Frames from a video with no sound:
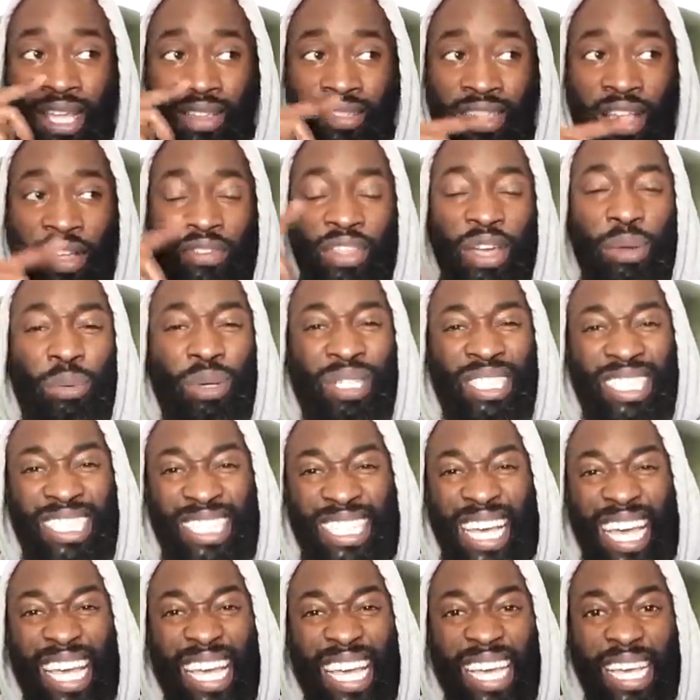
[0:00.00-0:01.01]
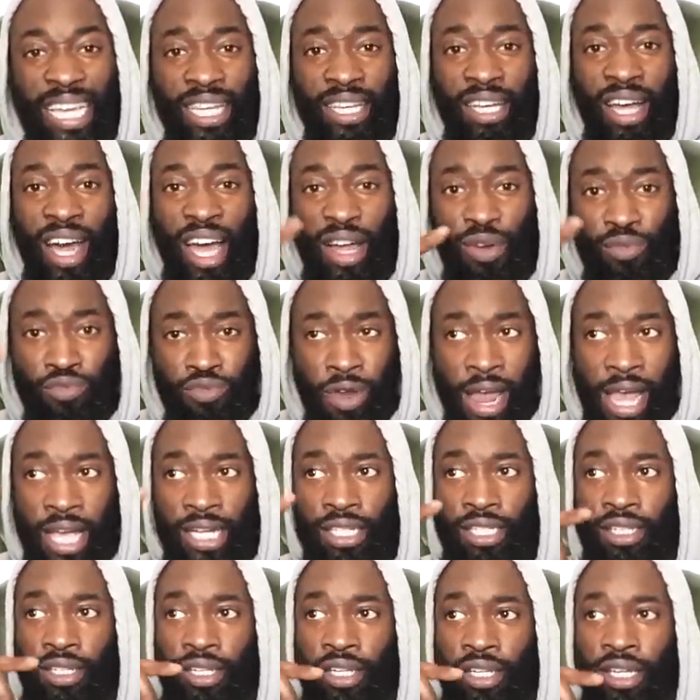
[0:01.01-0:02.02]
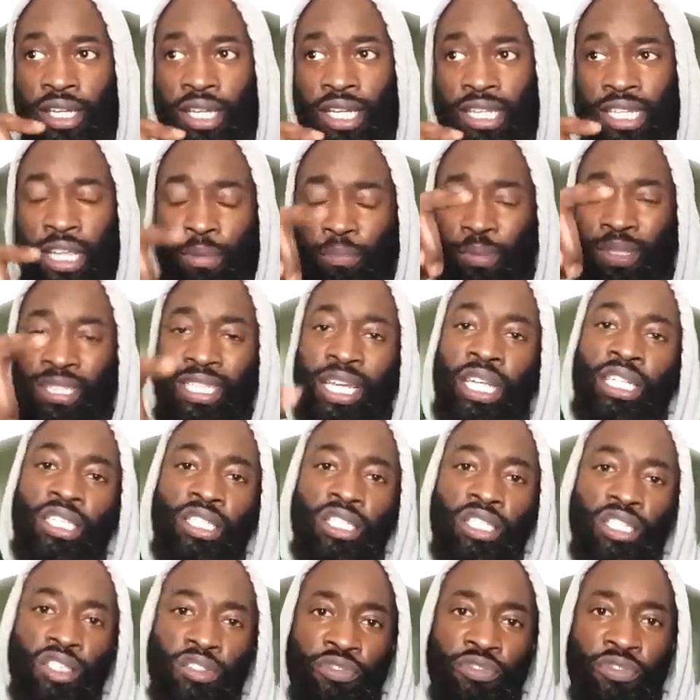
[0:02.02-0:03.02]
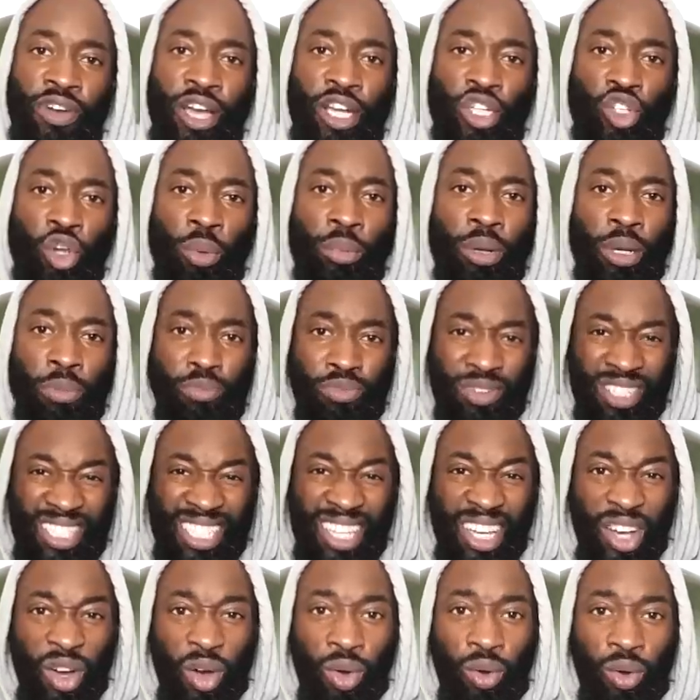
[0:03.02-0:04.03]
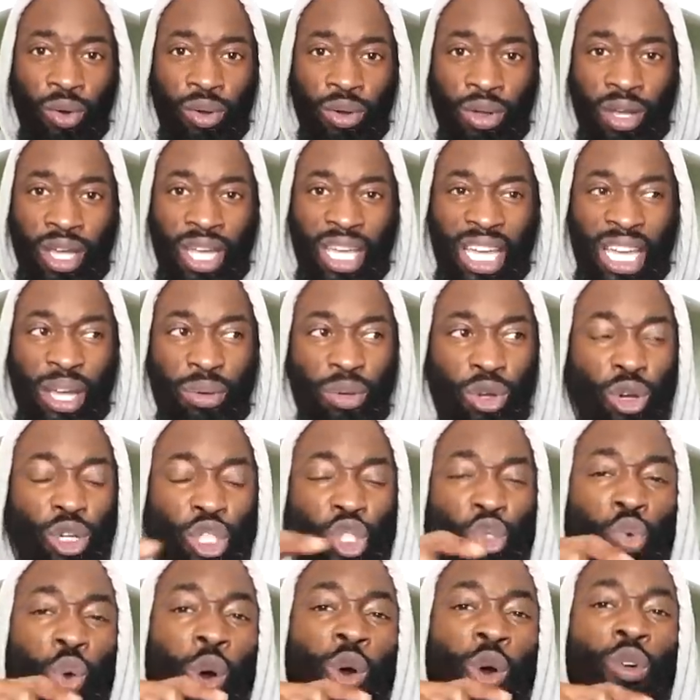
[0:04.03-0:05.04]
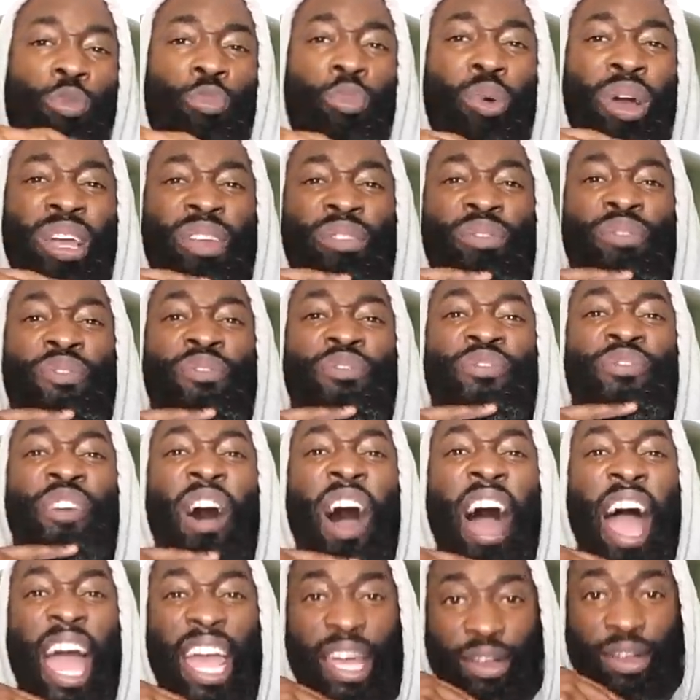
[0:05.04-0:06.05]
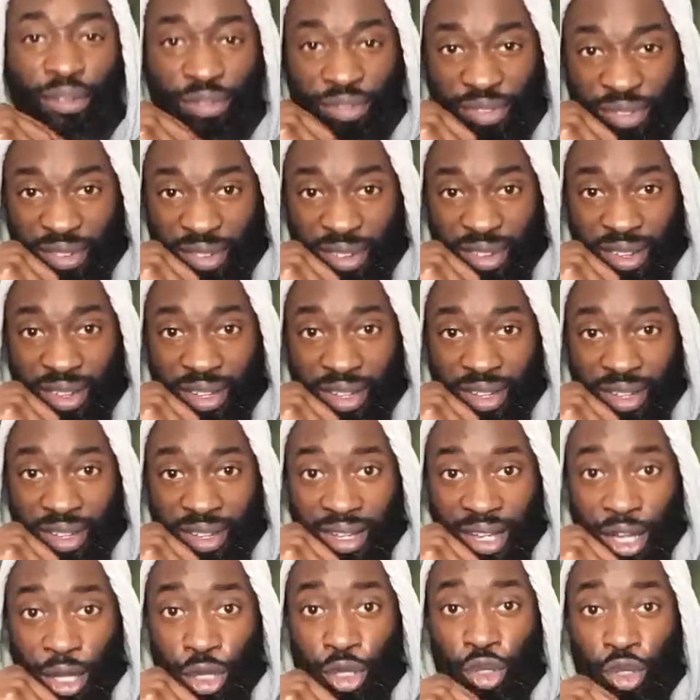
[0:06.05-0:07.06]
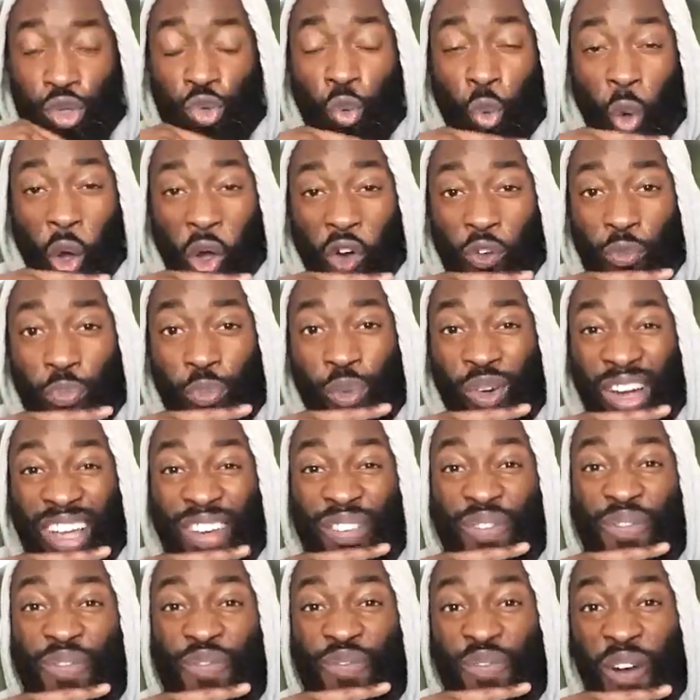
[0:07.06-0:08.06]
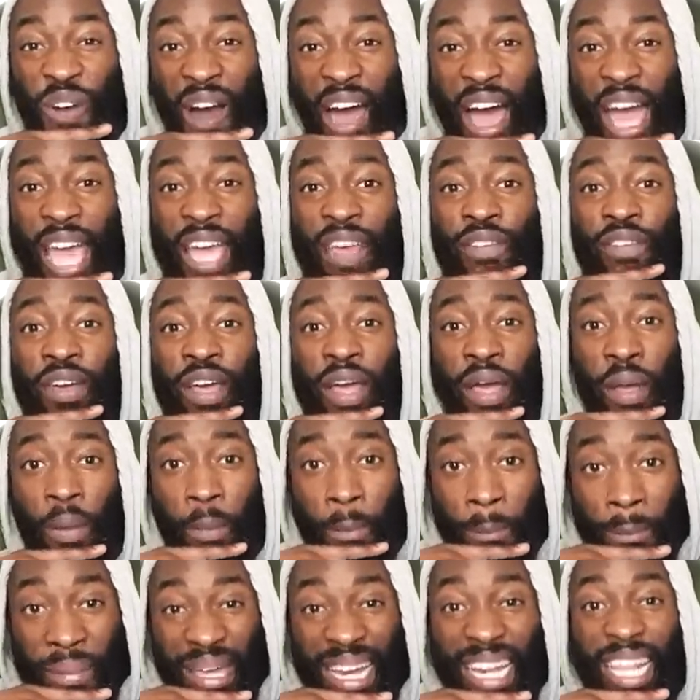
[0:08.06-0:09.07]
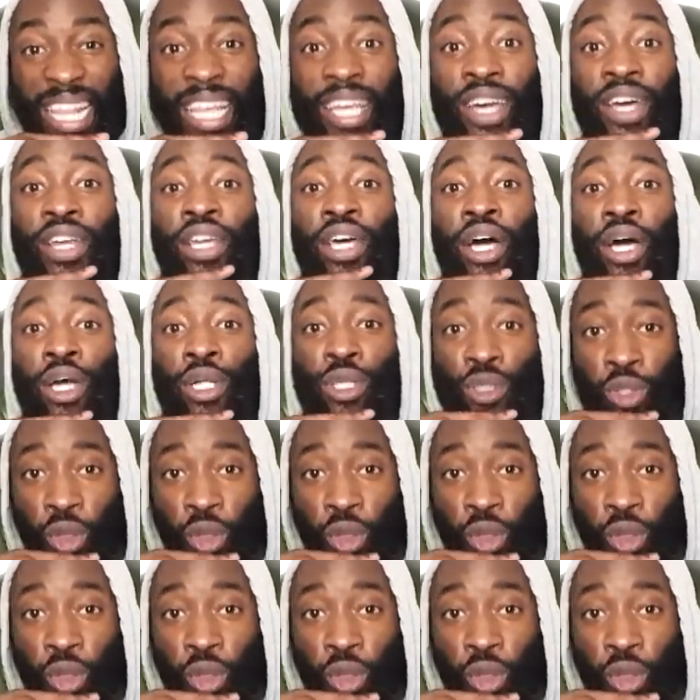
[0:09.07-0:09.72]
Now, they were saying, I read, that potentially to fight Dominic Brazil, he would have got $12.5 million.